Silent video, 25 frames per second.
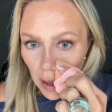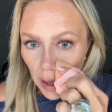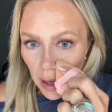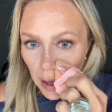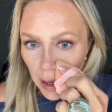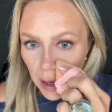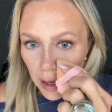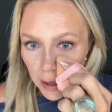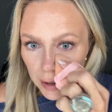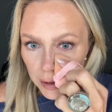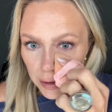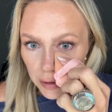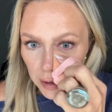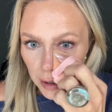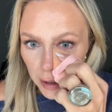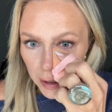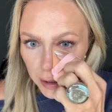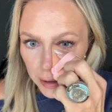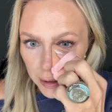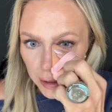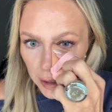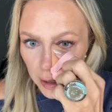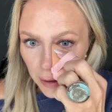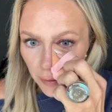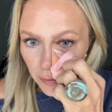
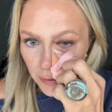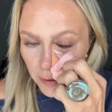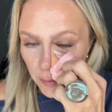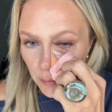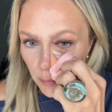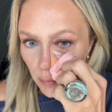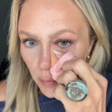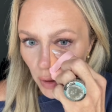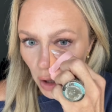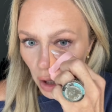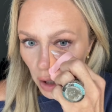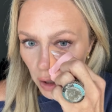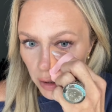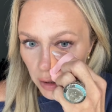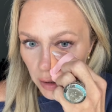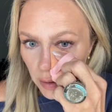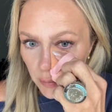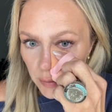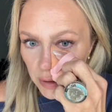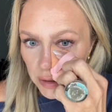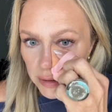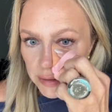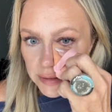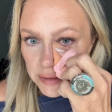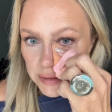highlight at the
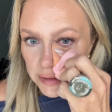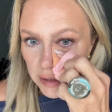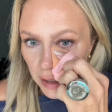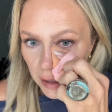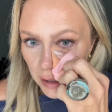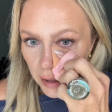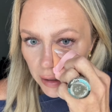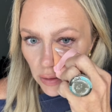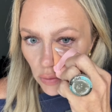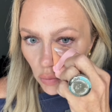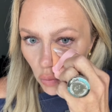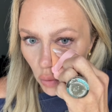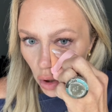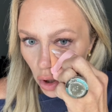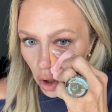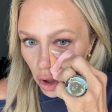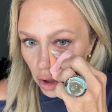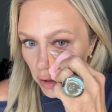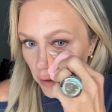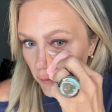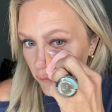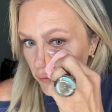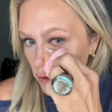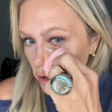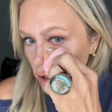bottom side
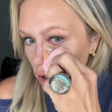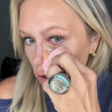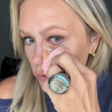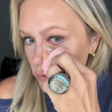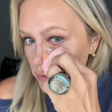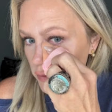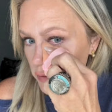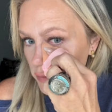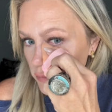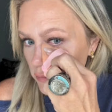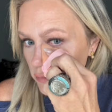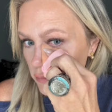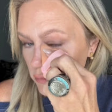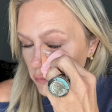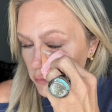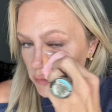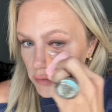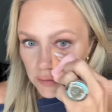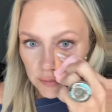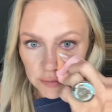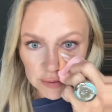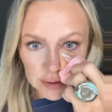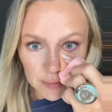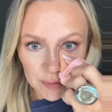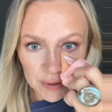wall of the nose.
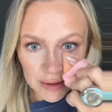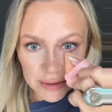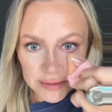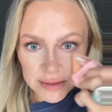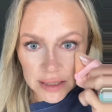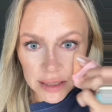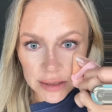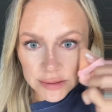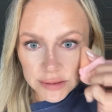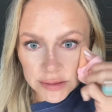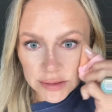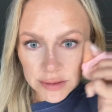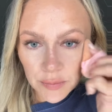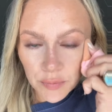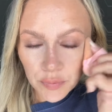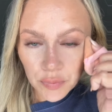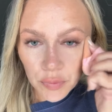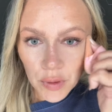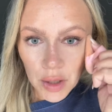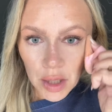Does that make sense?